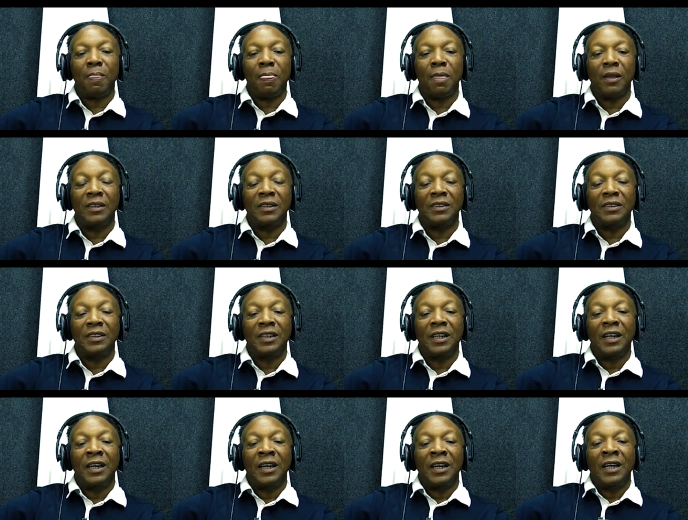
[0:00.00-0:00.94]
Yeah,
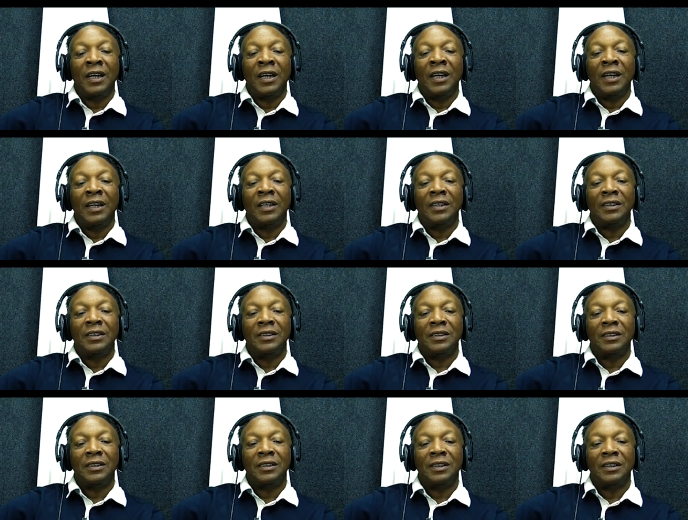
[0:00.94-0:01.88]
they're all
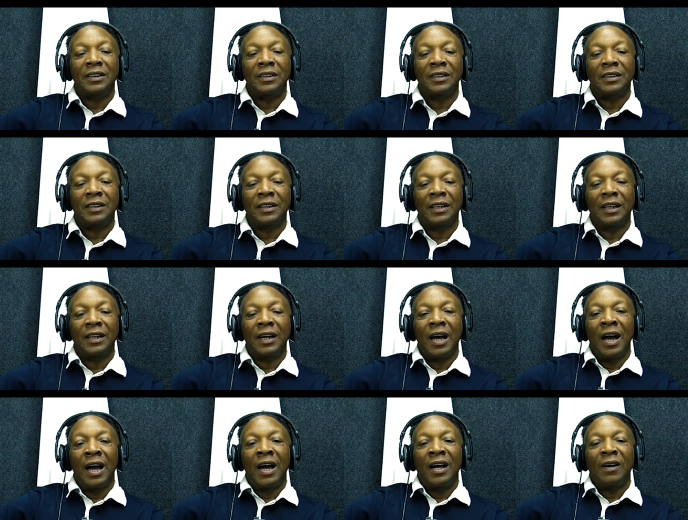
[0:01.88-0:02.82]
talented,
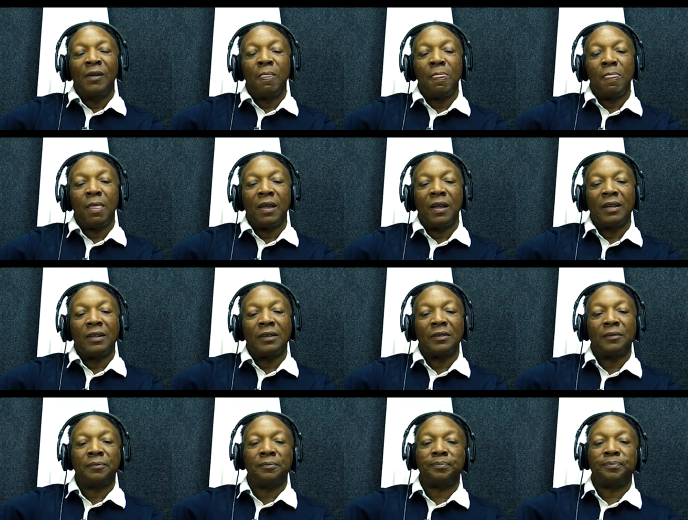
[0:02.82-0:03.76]
and the band is
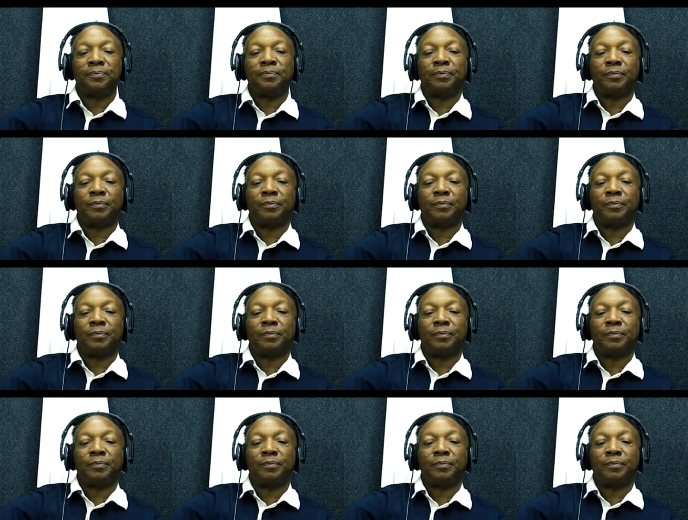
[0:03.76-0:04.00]
talented as well.